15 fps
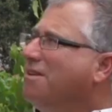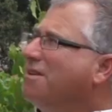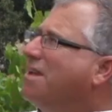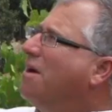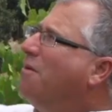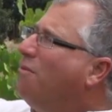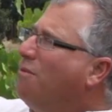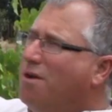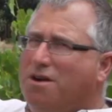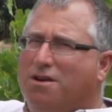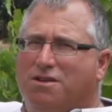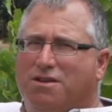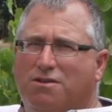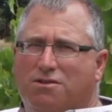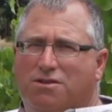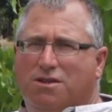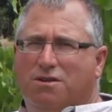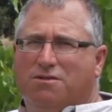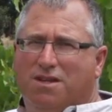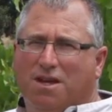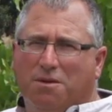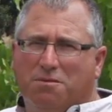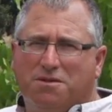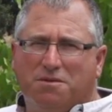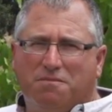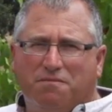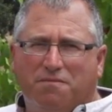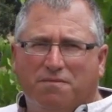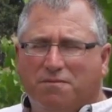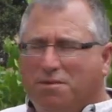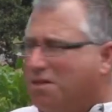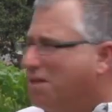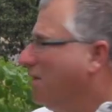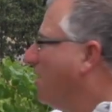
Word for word: to look at 1 or 2 shoot tips, but to